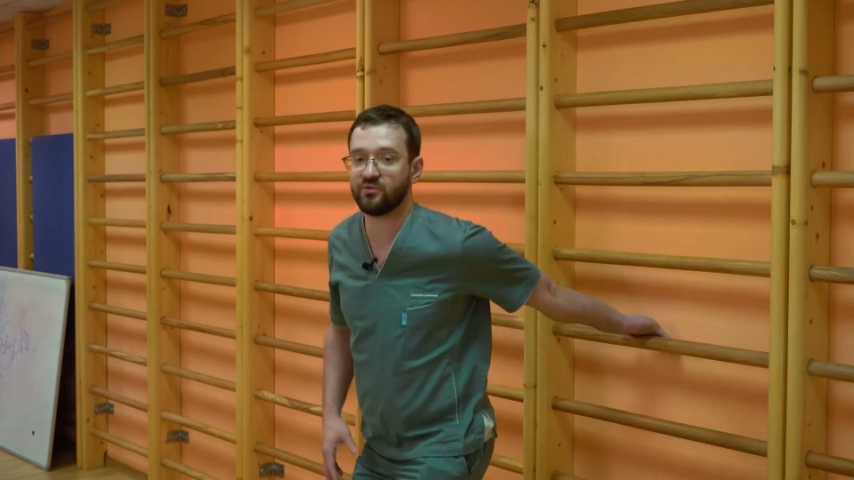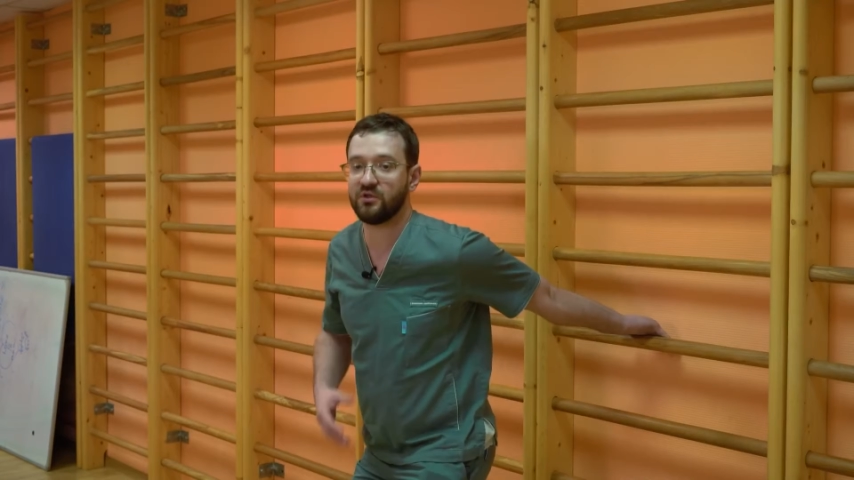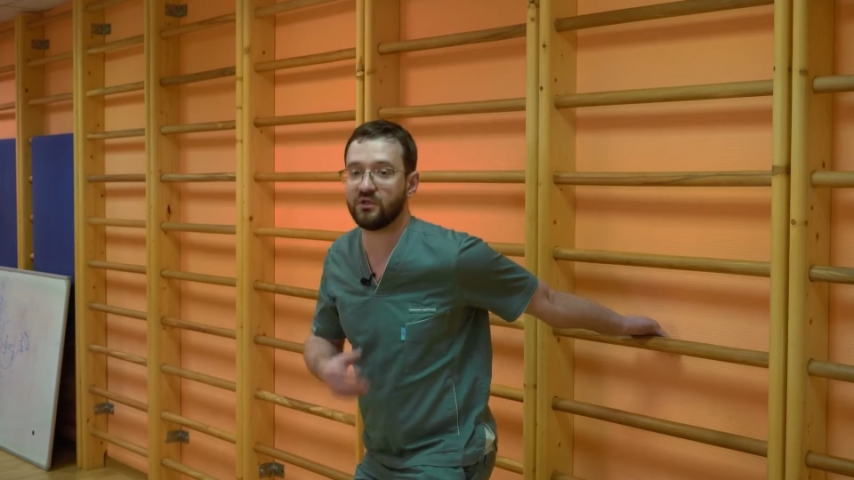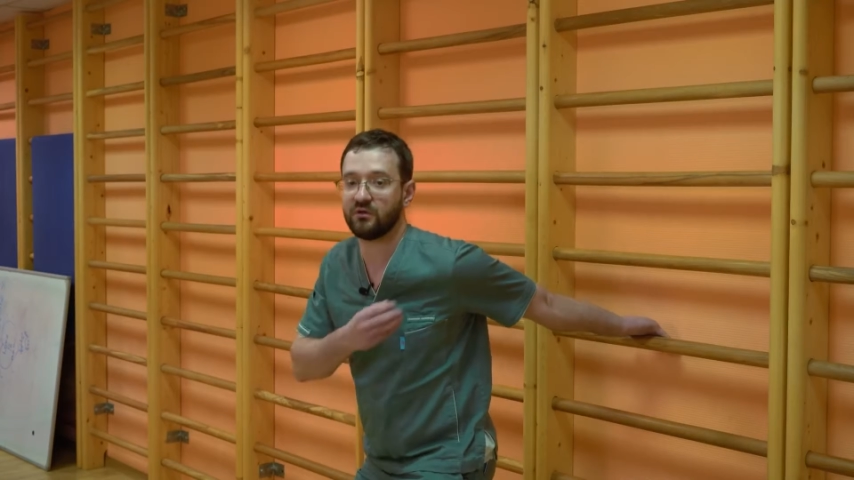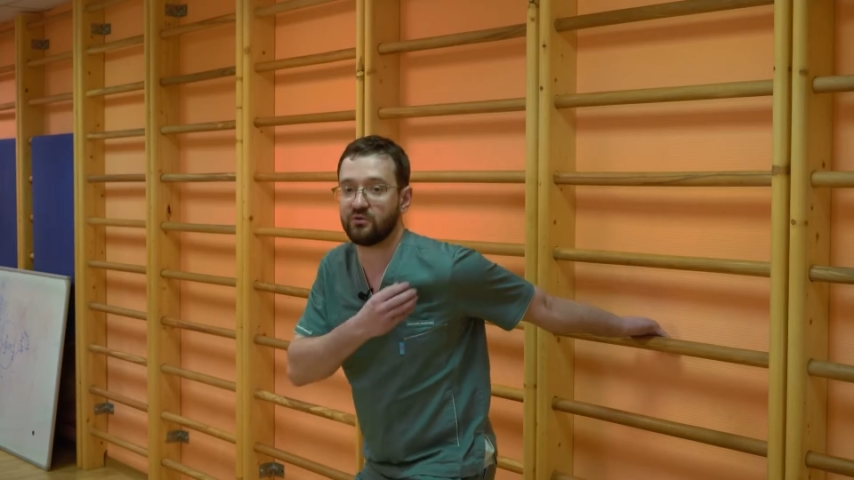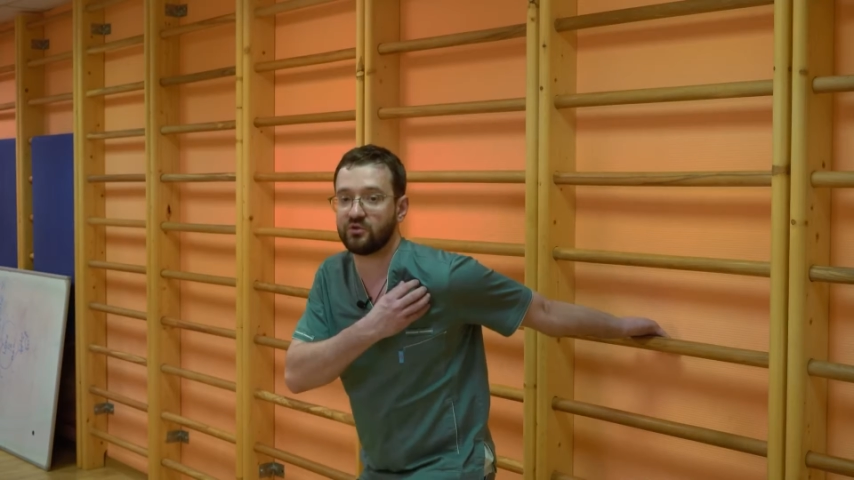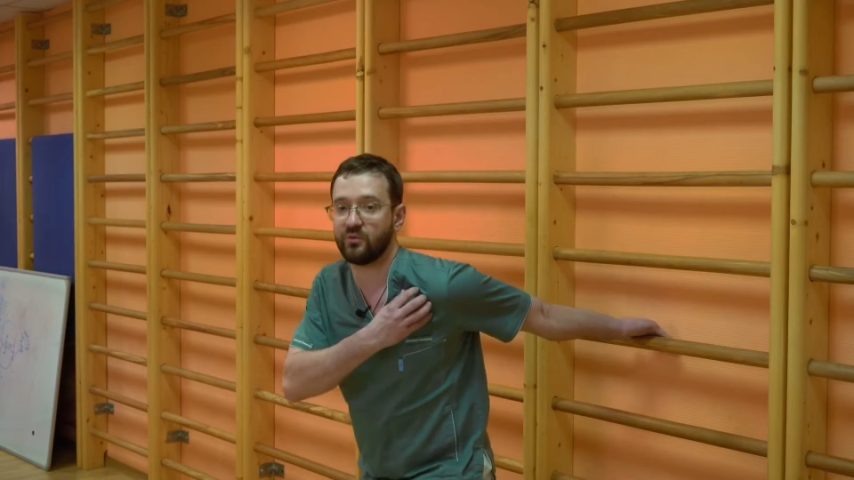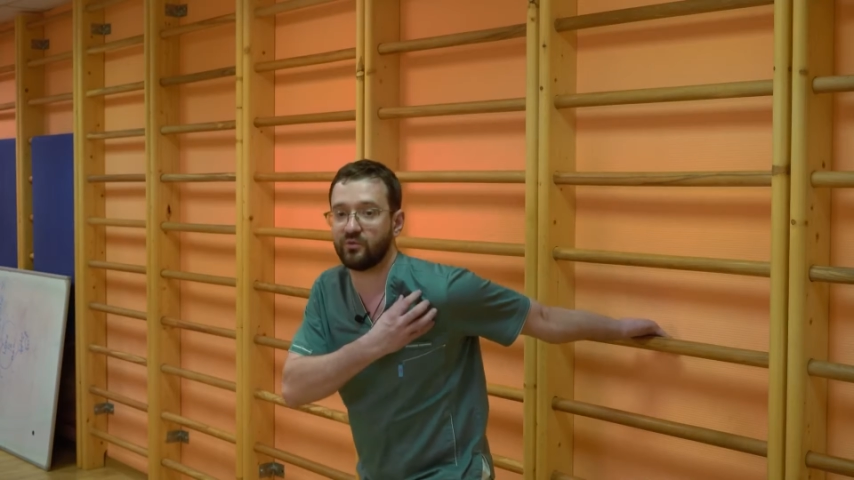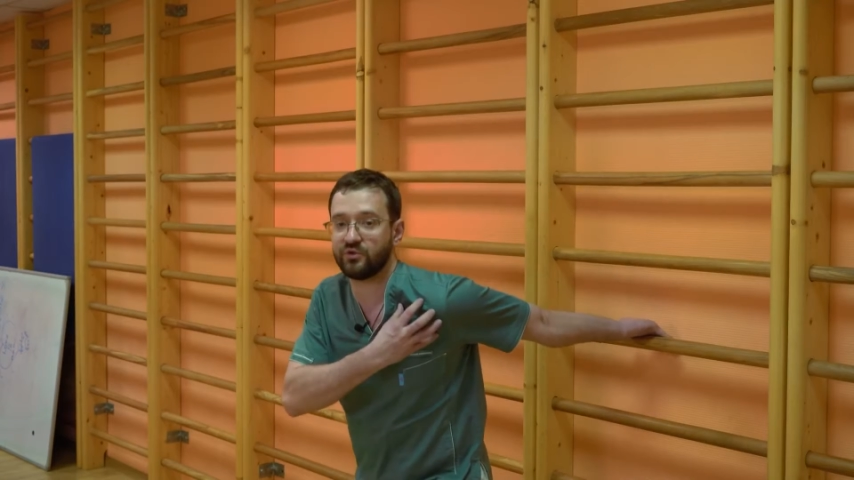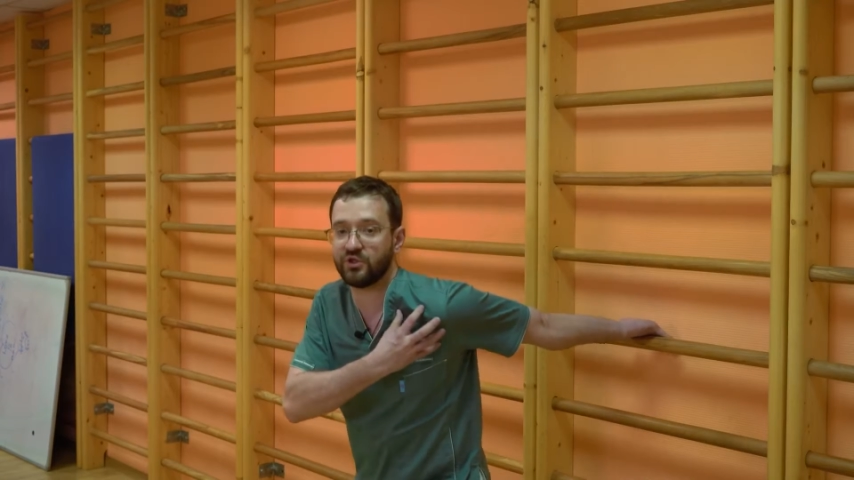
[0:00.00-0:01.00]
back in
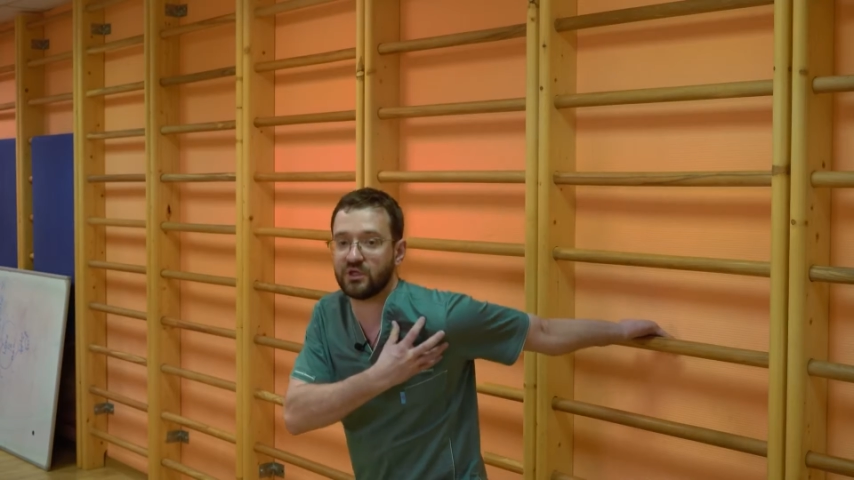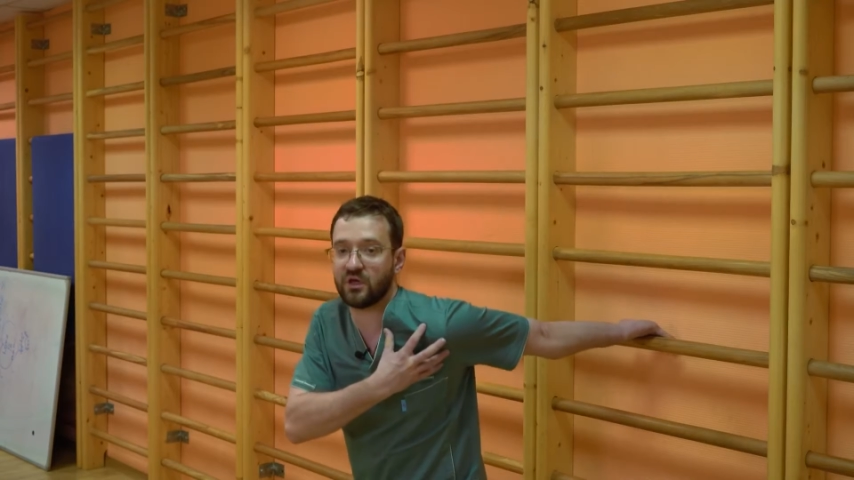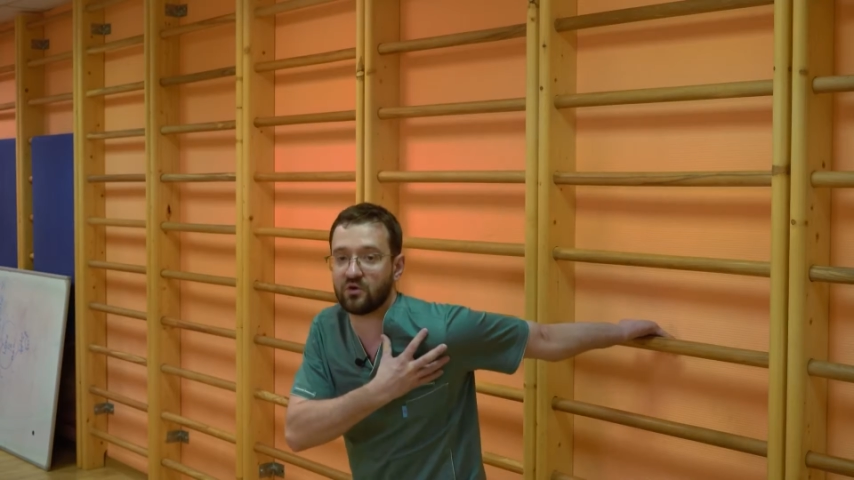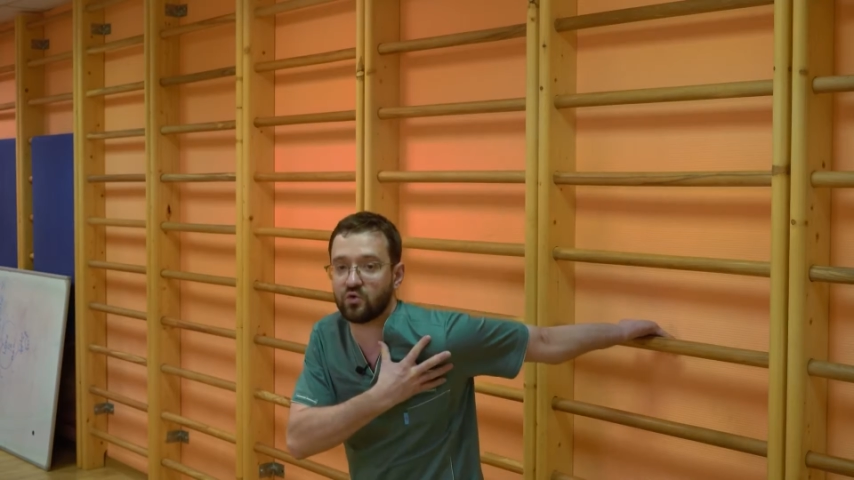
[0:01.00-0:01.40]
order to get a